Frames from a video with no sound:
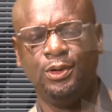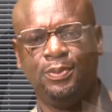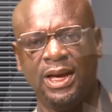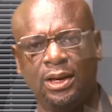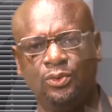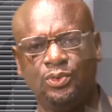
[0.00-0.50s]

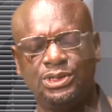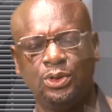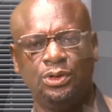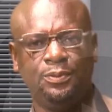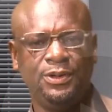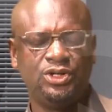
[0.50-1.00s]
back, and we're still
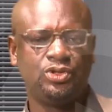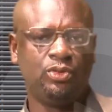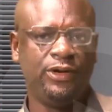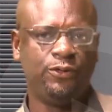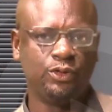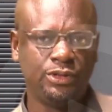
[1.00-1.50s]
with the big
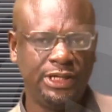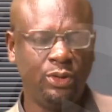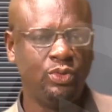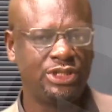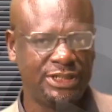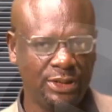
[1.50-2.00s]
story for today.
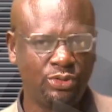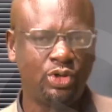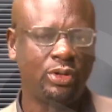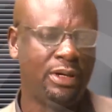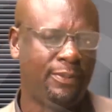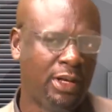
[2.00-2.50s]
We're still
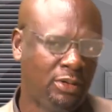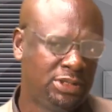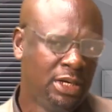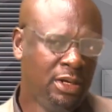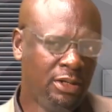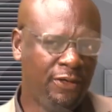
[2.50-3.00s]
talking about
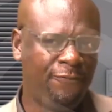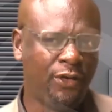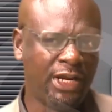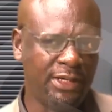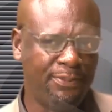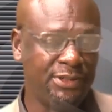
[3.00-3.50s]
the
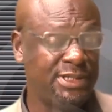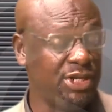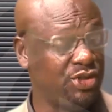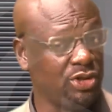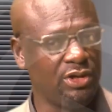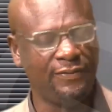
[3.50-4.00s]
further
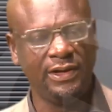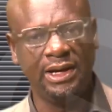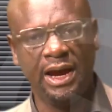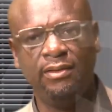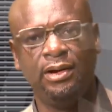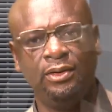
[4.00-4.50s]
depreciation of the
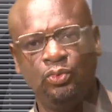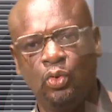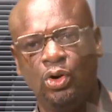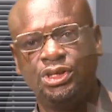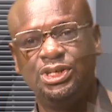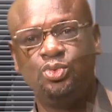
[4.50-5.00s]
Naira and
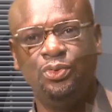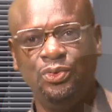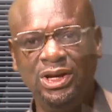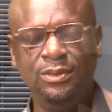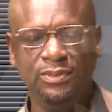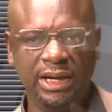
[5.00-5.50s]
what it will
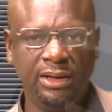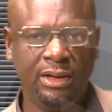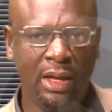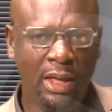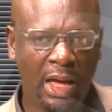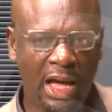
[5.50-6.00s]
really mean
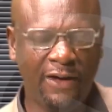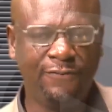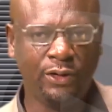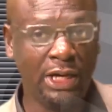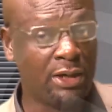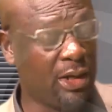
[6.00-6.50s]

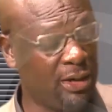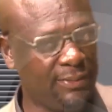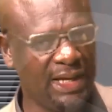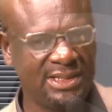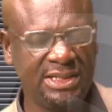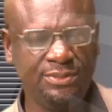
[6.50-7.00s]
for the economy
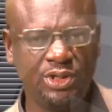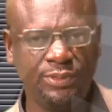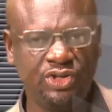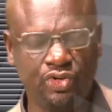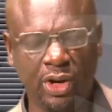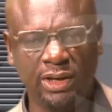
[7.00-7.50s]
that seems to be
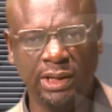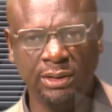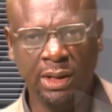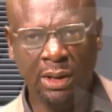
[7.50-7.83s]
struggling.